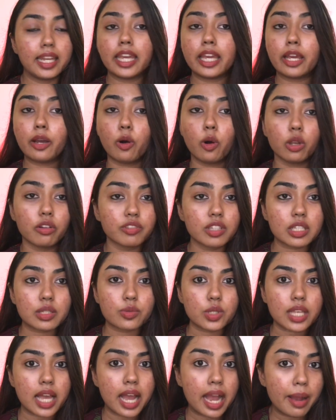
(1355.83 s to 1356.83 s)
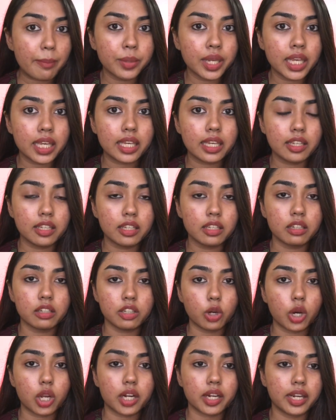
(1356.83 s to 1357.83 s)
hey, all of this was happening
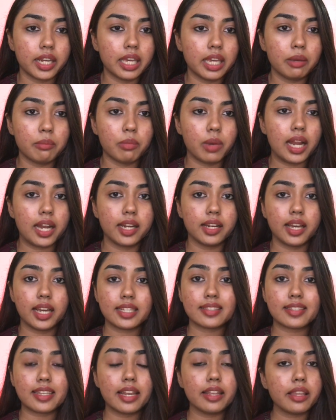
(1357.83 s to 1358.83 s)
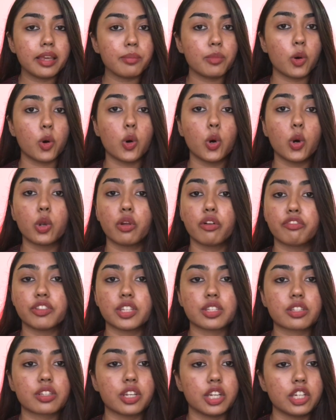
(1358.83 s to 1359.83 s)
in your name, and I sent them all
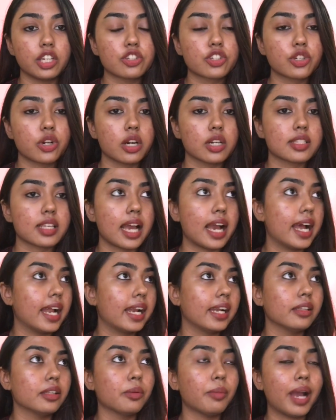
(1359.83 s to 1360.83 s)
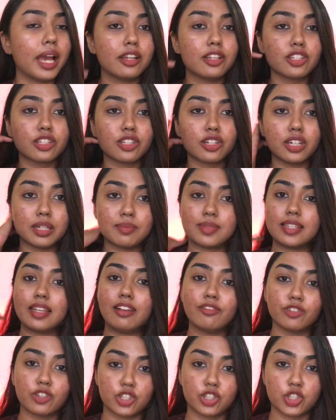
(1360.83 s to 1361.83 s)
of the screenshots and the manager
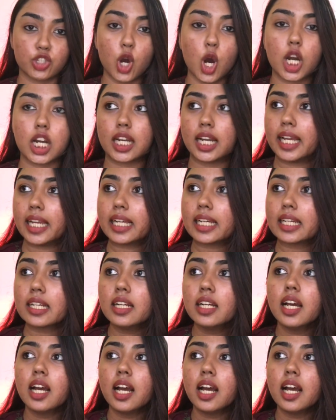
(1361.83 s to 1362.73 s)
himself was shocked like,